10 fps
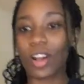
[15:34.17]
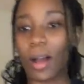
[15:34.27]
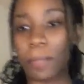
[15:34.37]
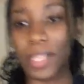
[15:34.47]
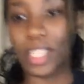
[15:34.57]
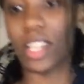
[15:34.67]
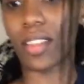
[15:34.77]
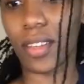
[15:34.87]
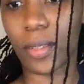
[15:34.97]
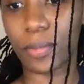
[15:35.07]
copy each
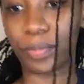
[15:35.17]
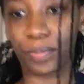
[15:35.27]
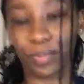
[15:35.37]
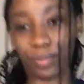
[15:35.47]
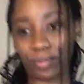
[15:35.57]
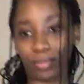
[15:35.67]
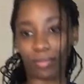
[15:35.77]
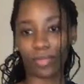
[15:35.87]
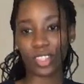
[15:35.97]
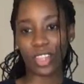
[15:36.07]
other.
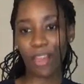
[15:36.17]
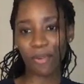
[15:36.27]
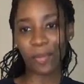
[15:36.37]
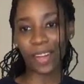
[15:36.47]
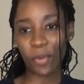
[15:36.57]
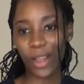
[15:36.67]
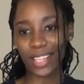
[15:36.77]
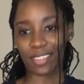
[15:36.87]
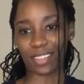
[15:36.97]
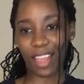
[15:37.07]
So everybody
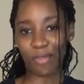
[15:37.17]
wins.